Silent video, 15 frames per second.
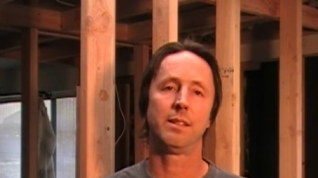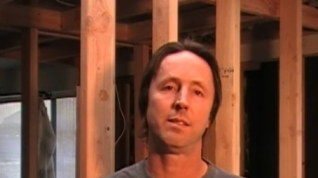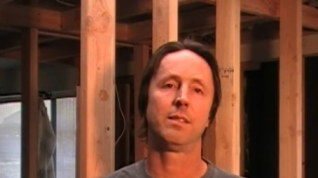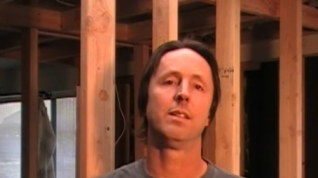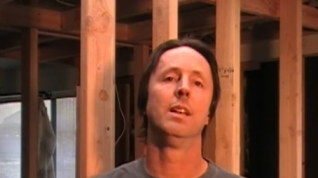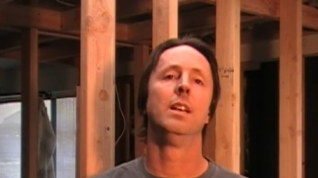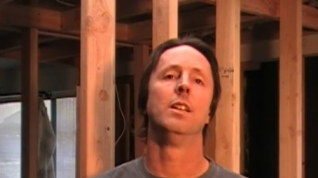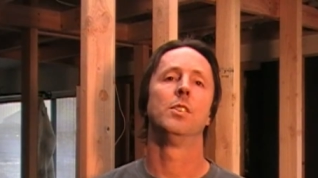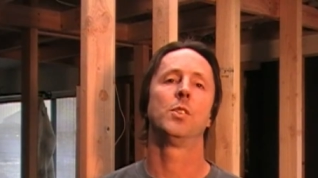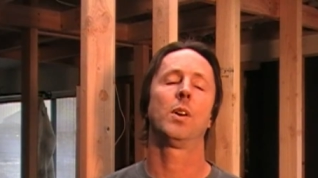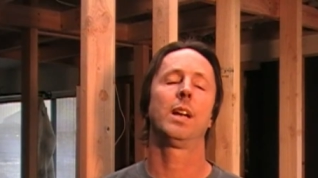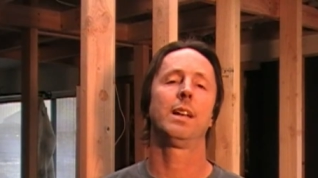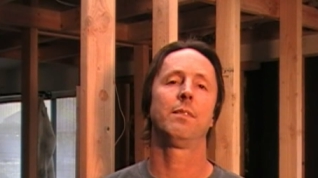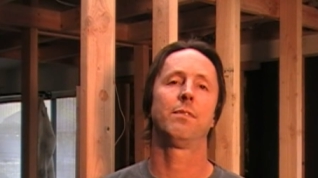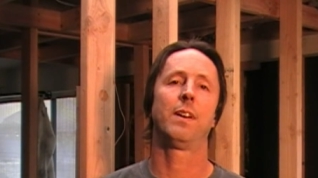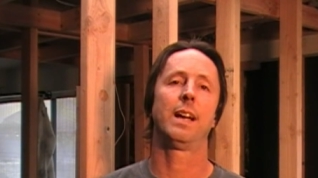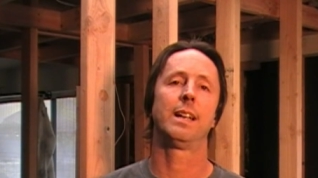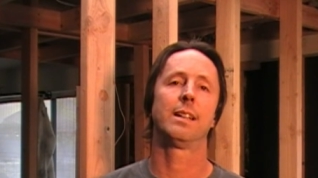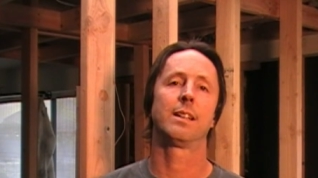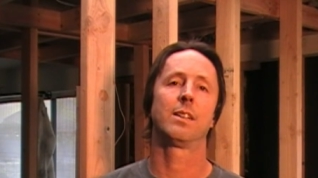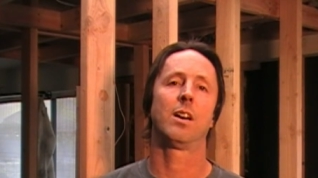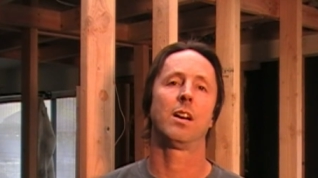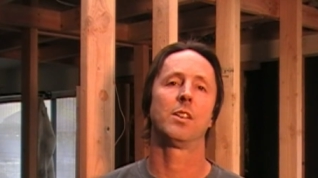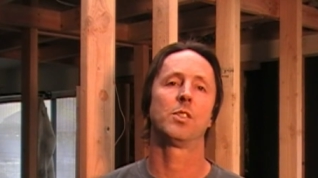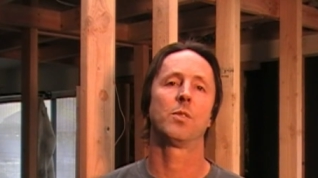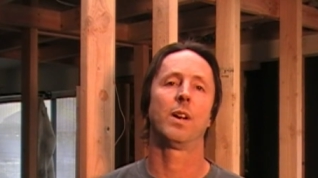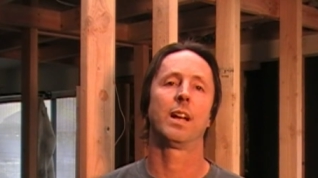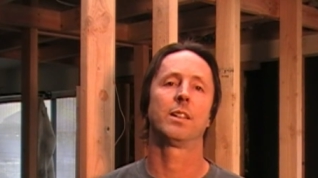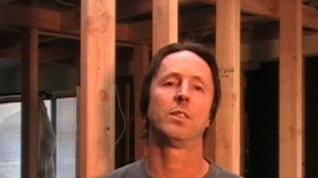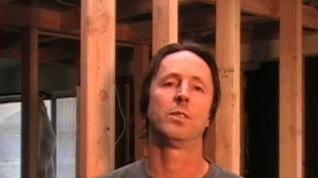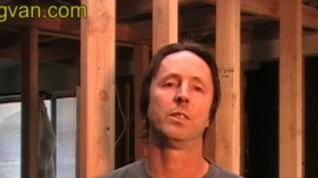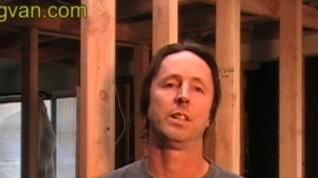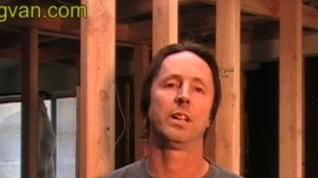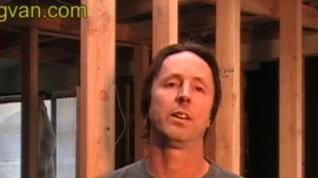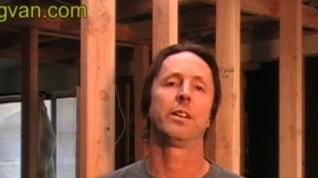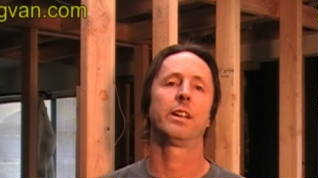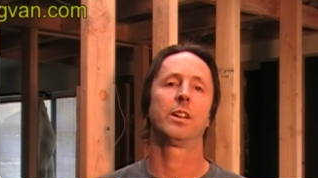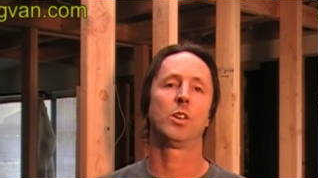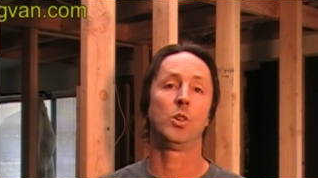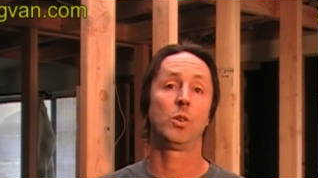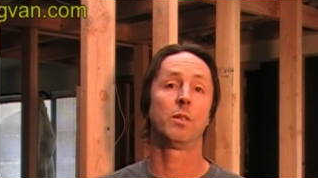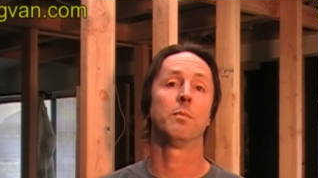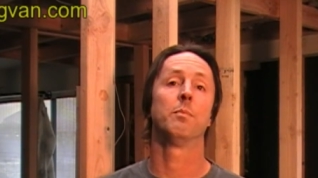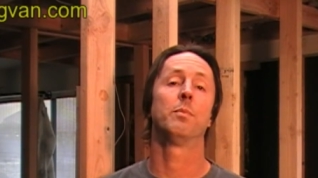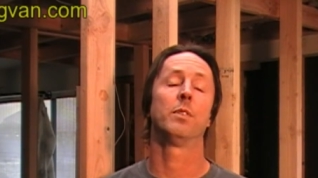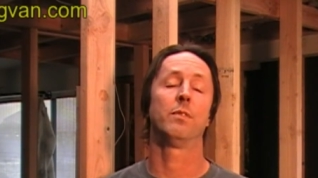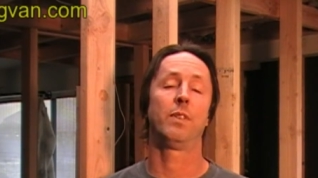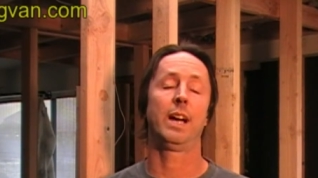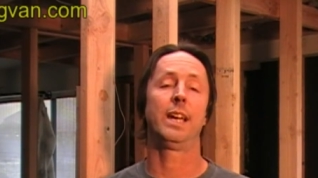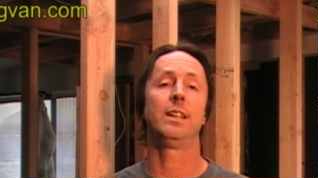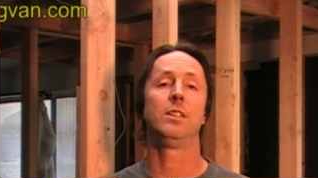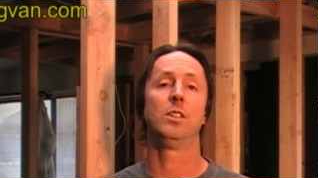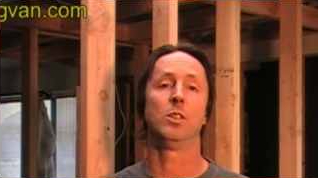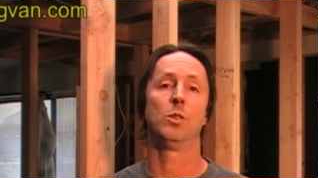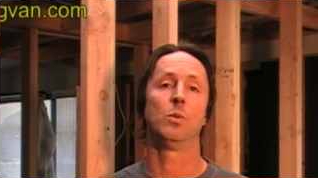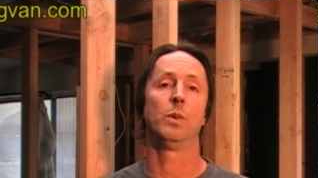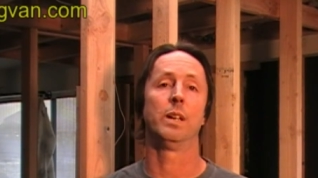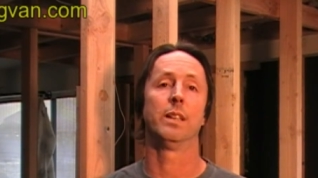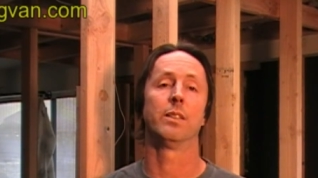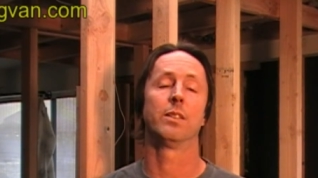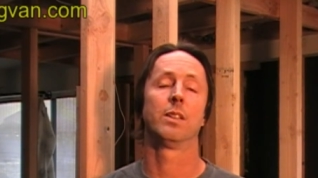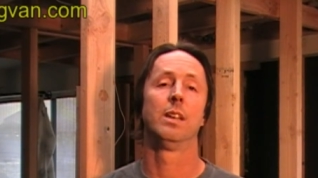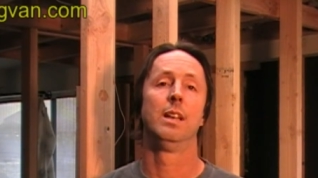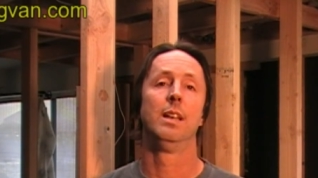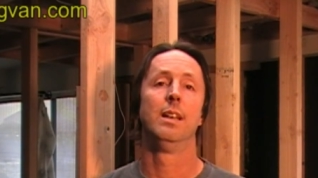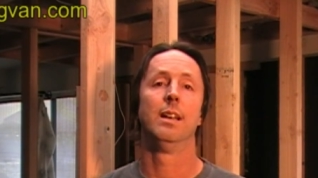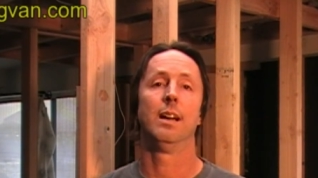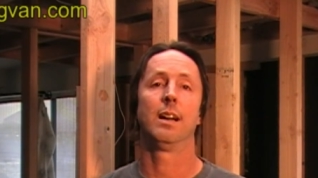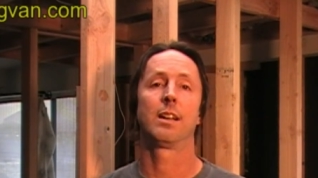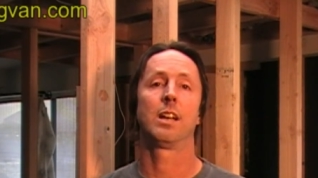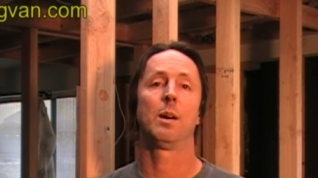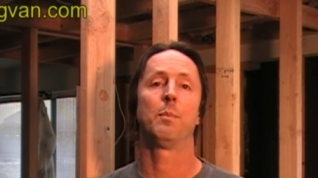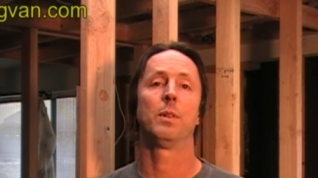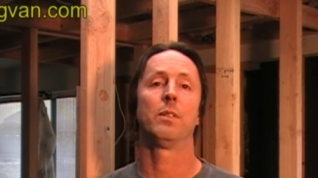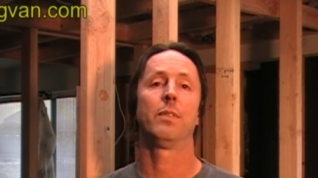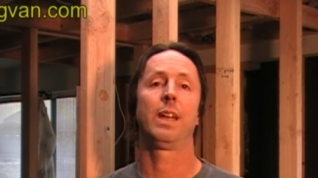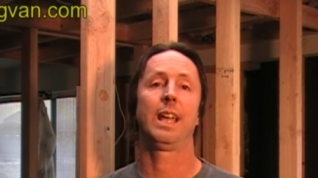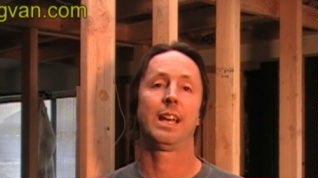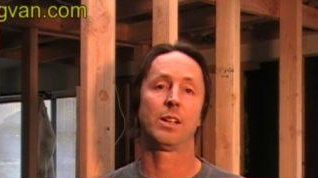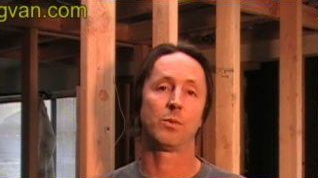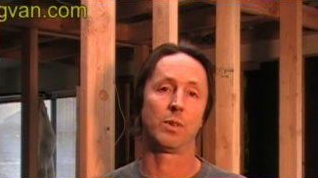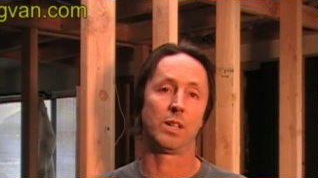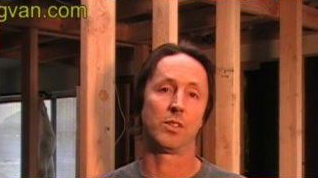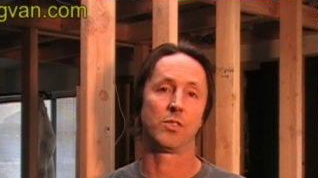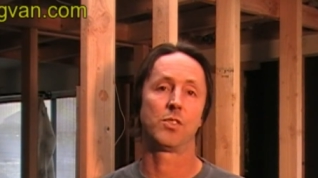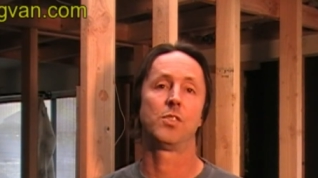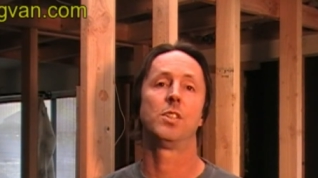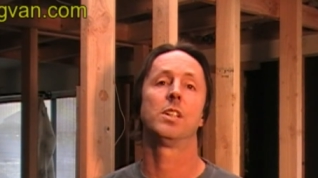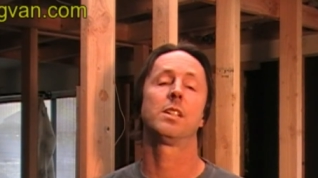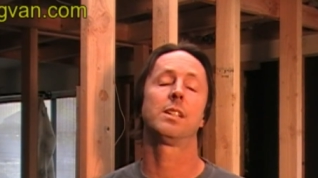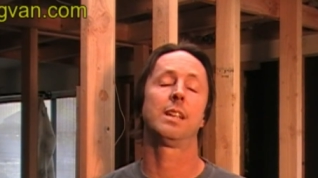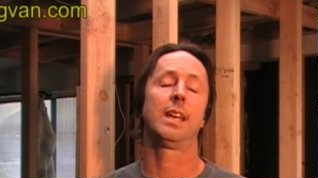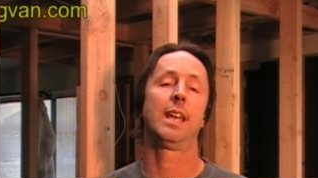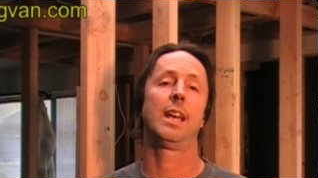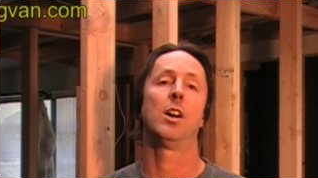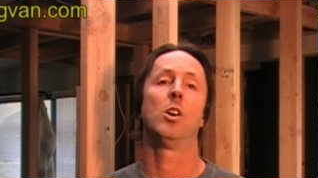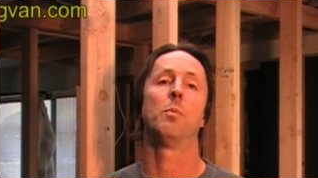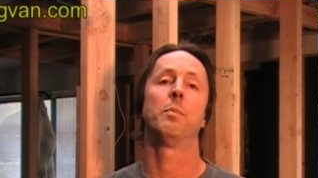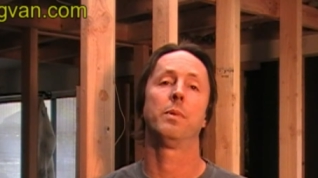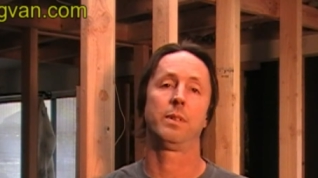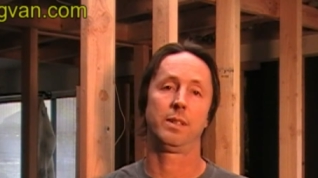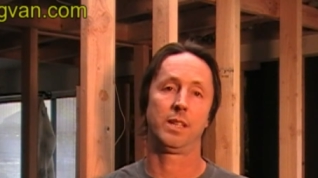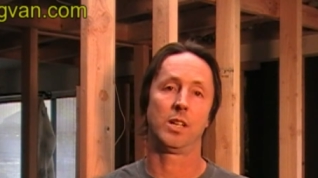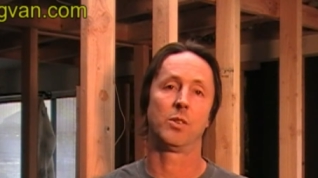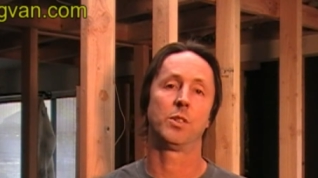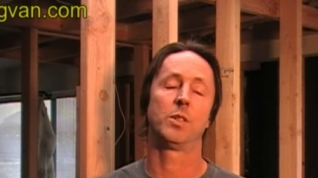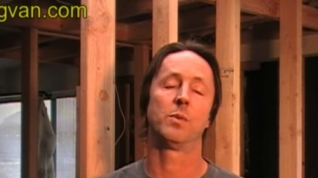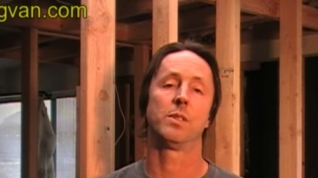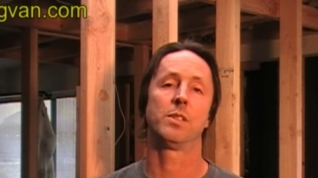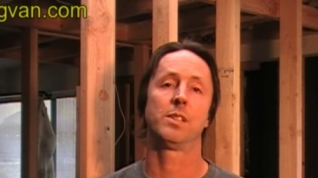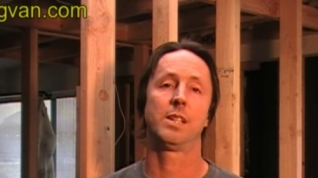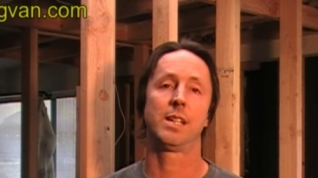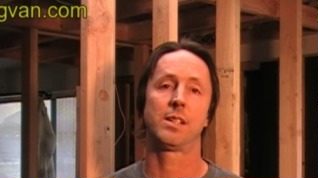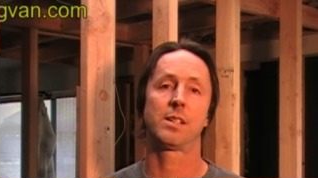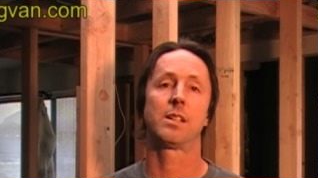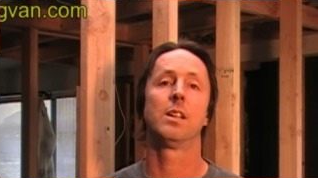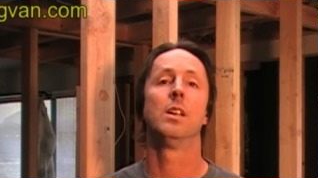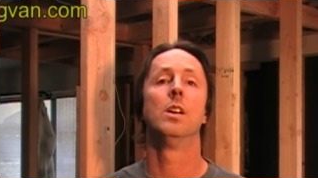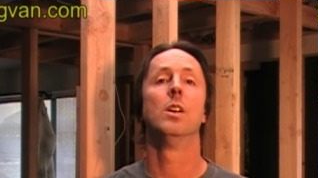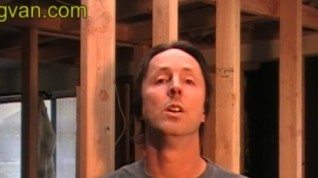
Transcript: then try and find a contractor in your area who can provide you with a couple of handrails just to help, you know, to assist